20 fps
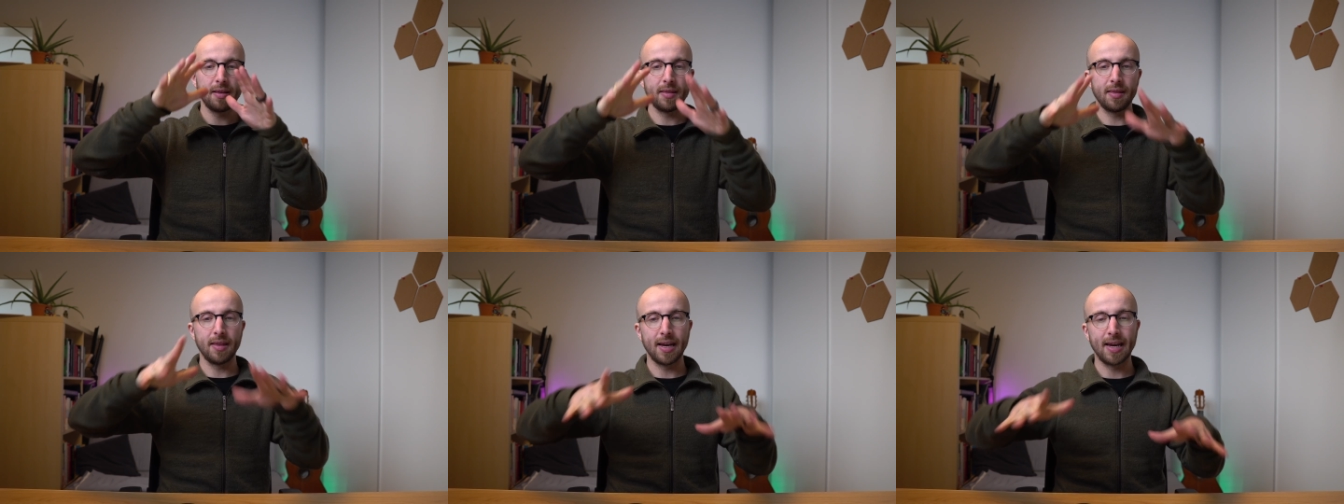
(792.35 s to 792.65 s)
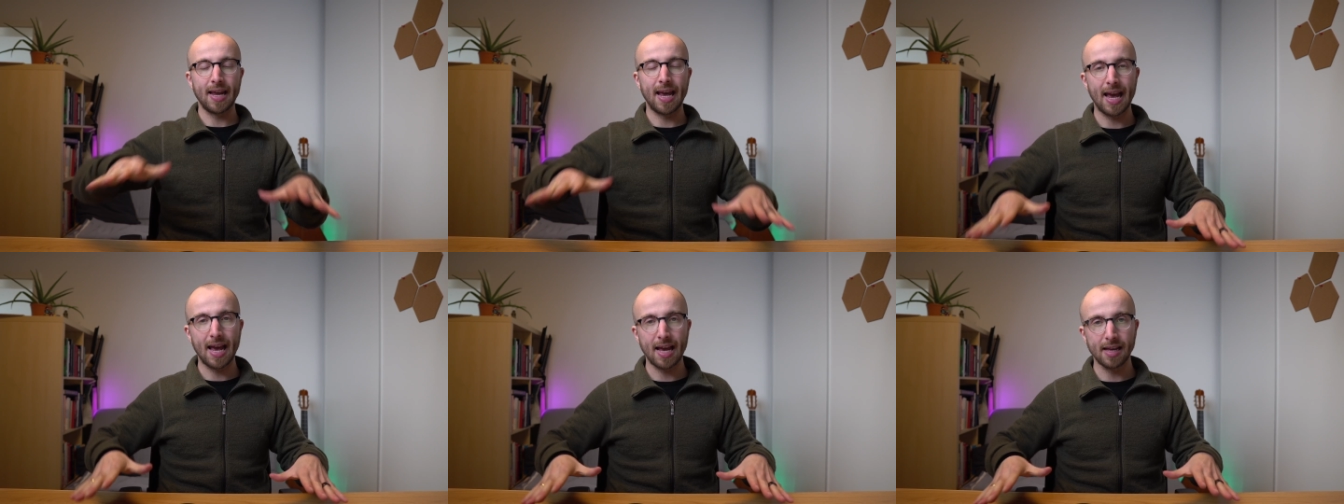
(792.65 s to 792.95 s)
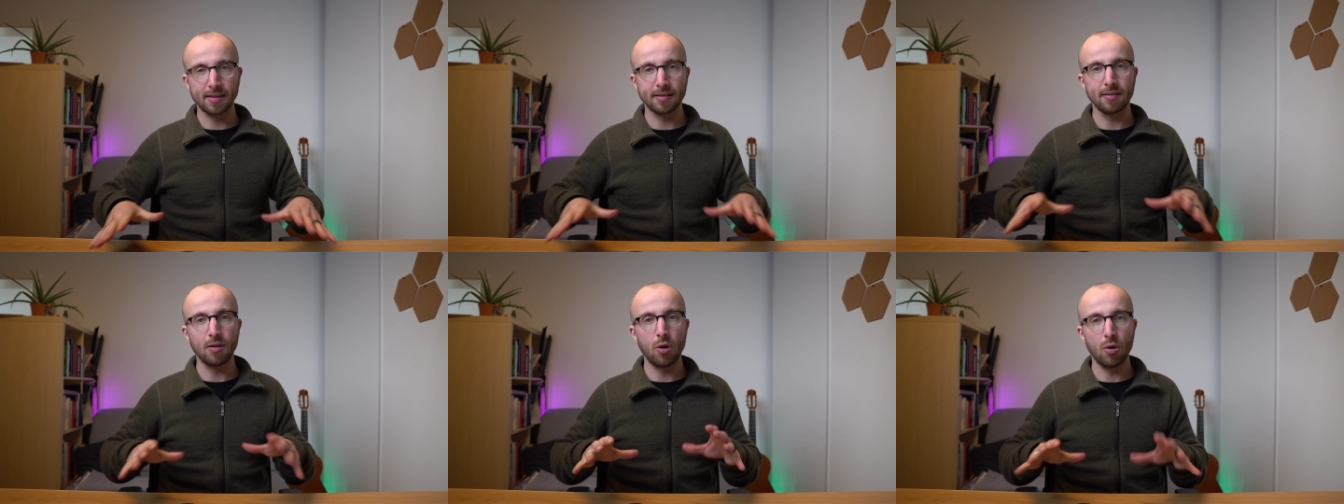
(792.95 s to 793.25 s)
that
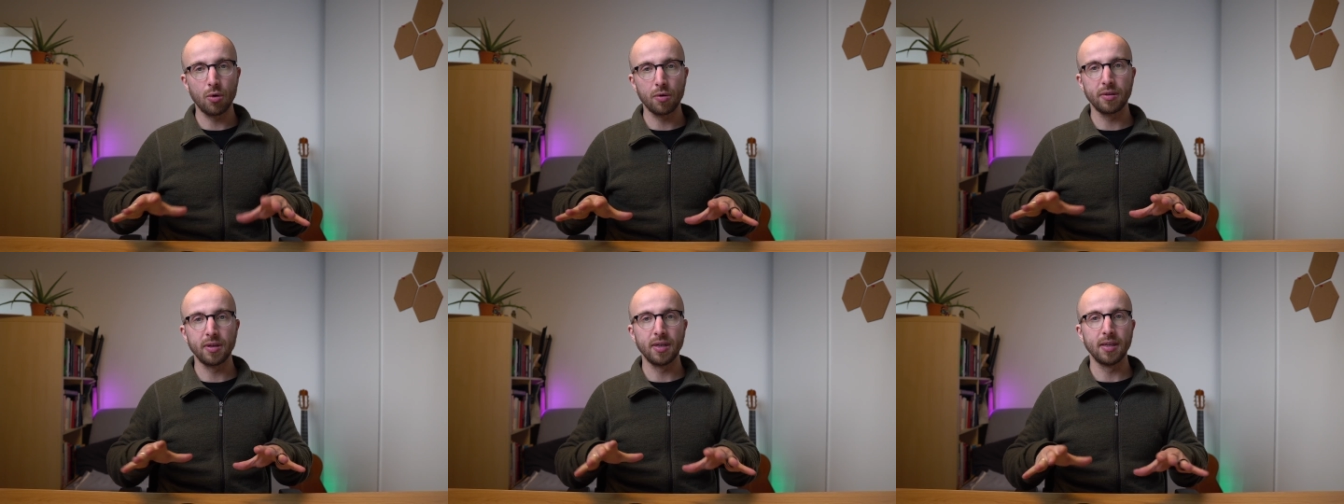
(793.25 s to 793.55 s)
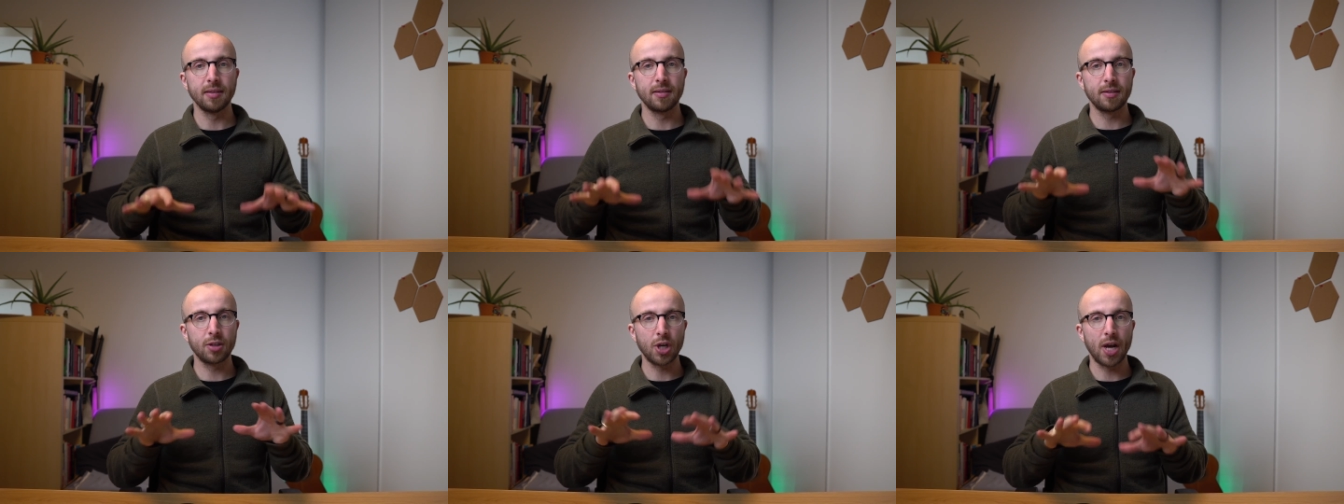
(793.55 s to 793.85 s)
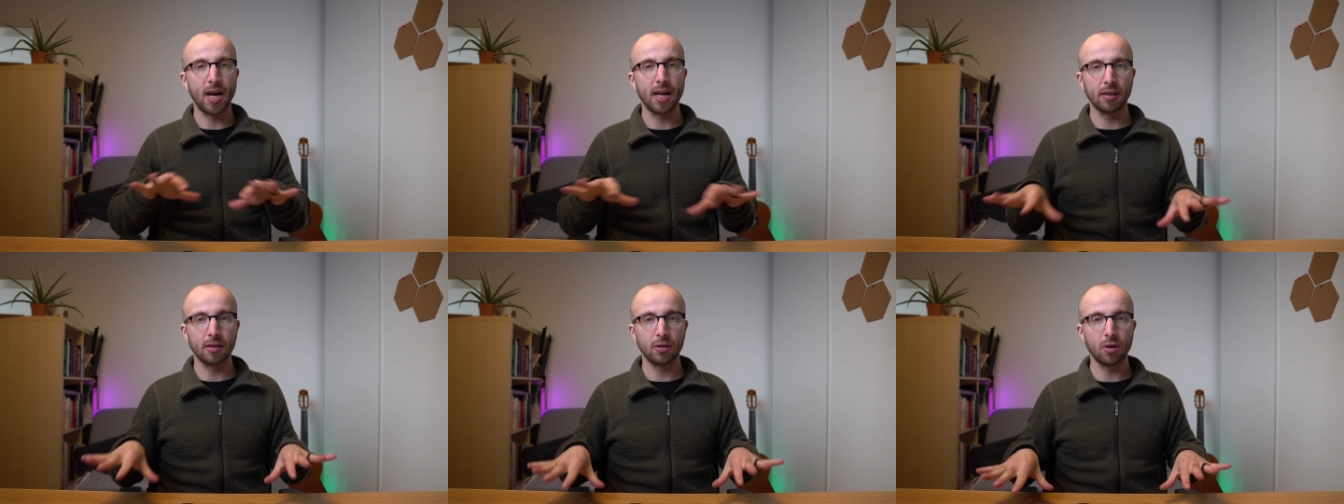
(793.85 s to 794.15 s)
has all these
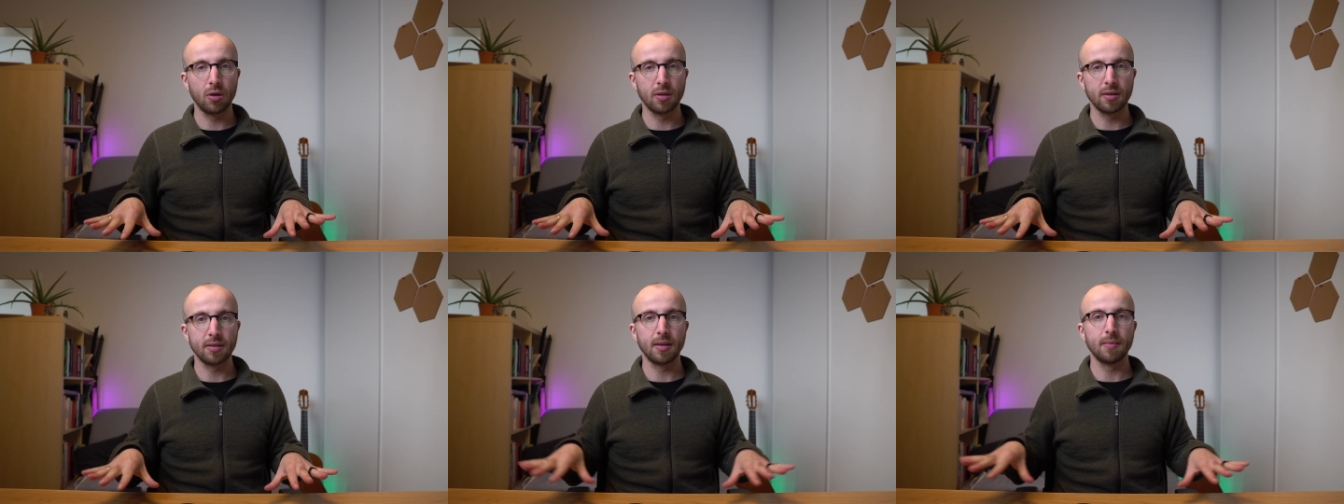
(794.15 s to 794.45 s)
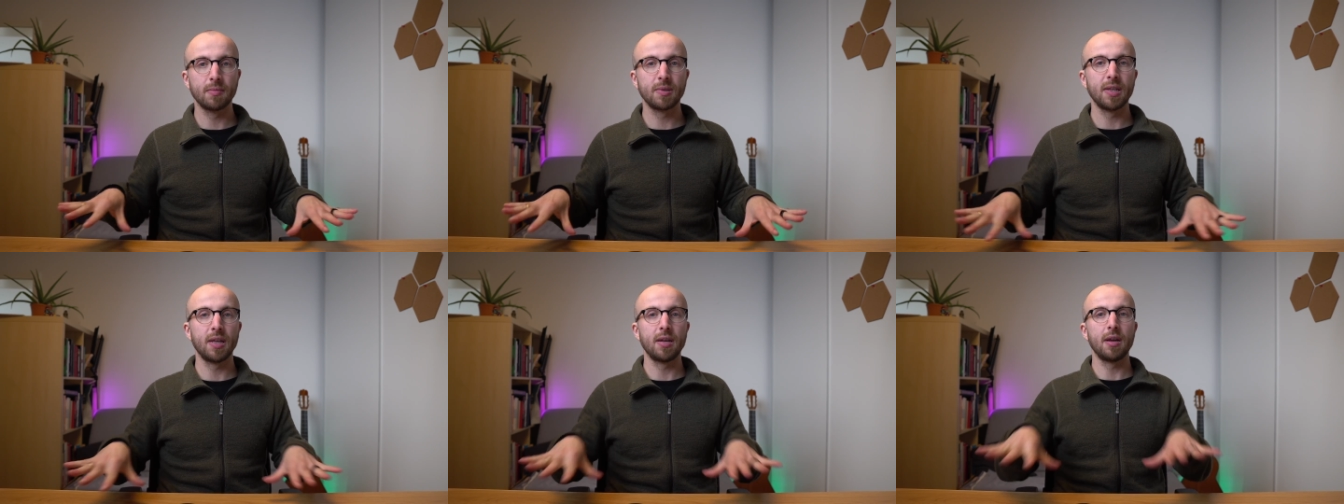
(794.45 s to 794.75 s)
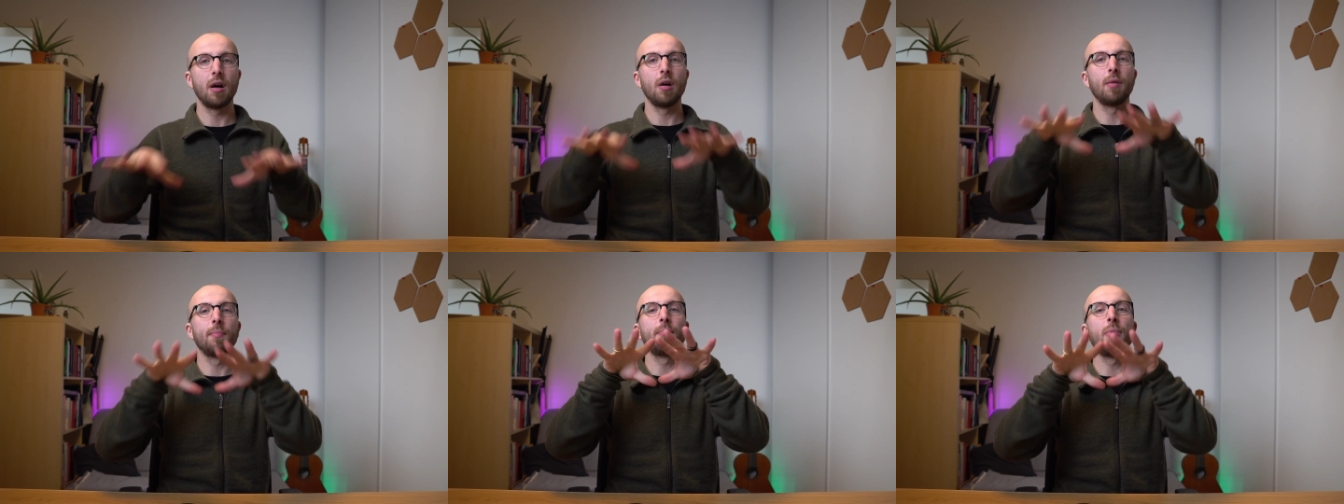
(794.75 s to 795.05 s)
child concepts that
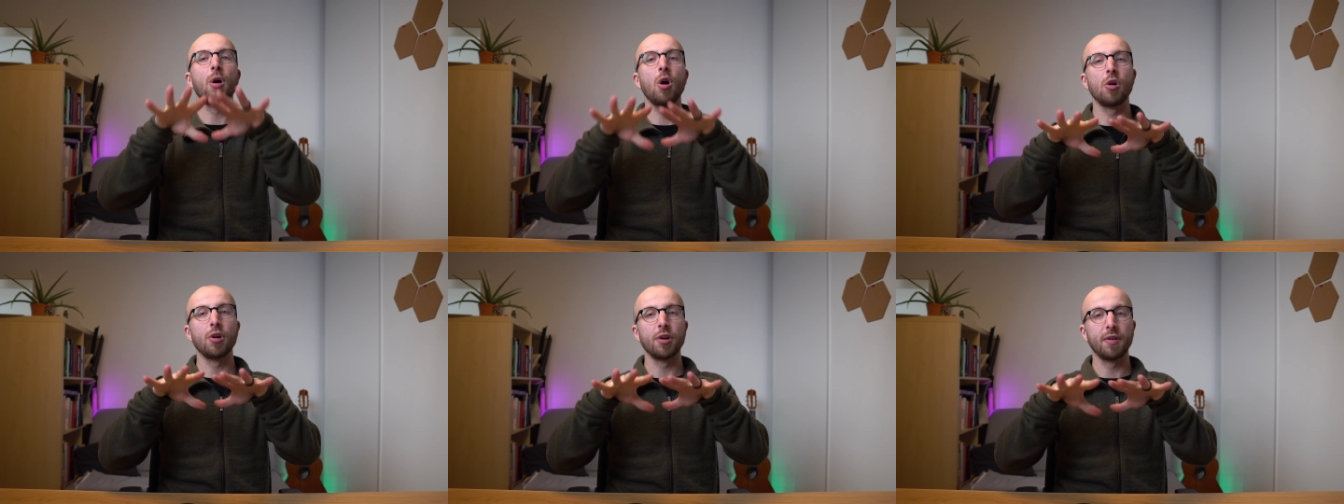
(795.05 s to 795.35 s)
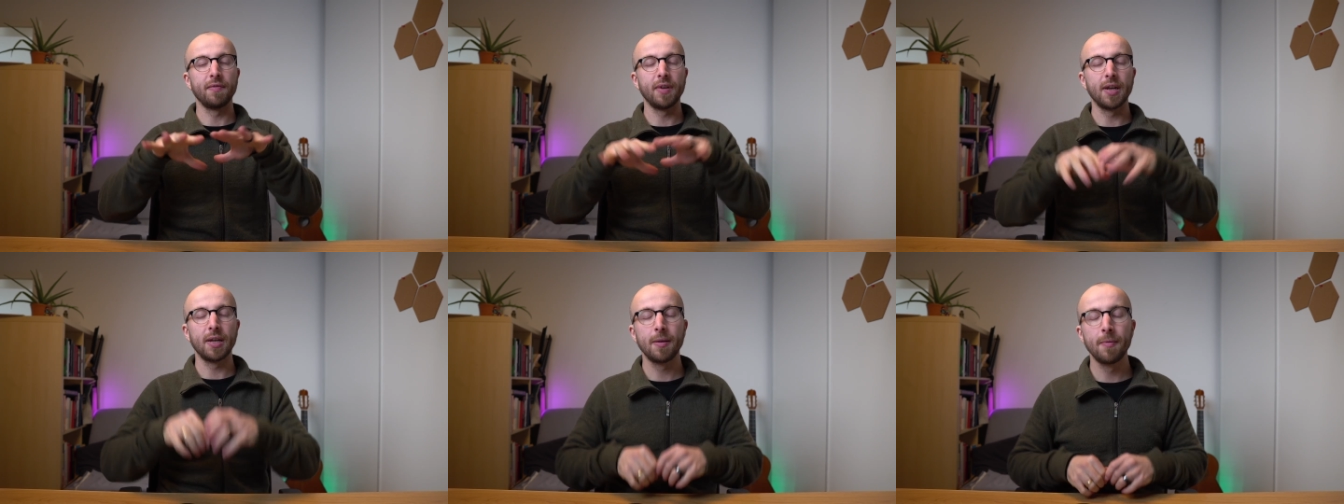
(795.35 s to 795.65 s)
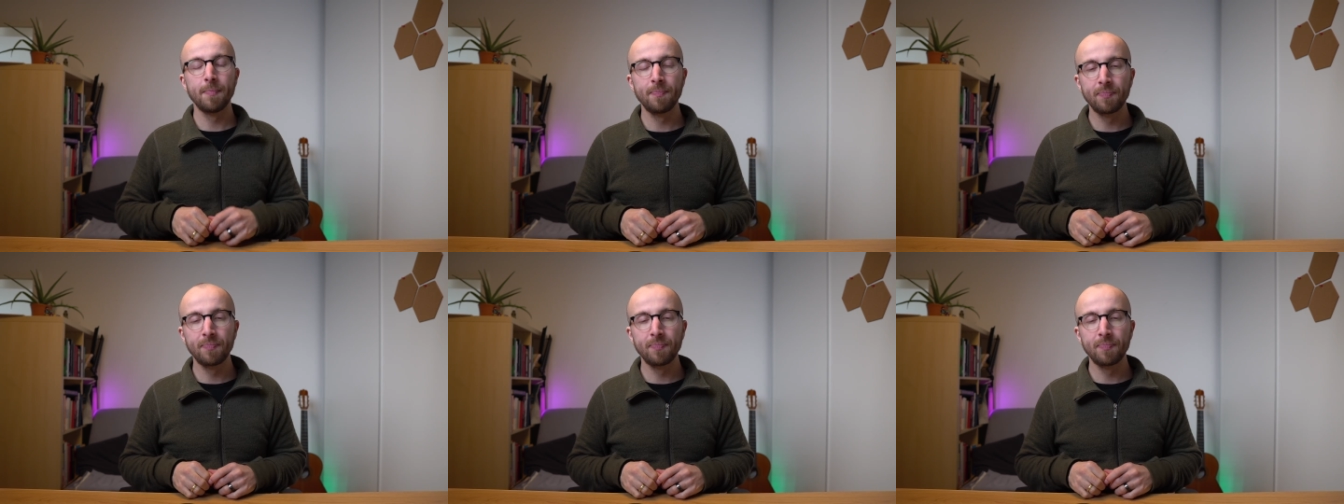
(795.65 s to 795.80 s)
are part of it.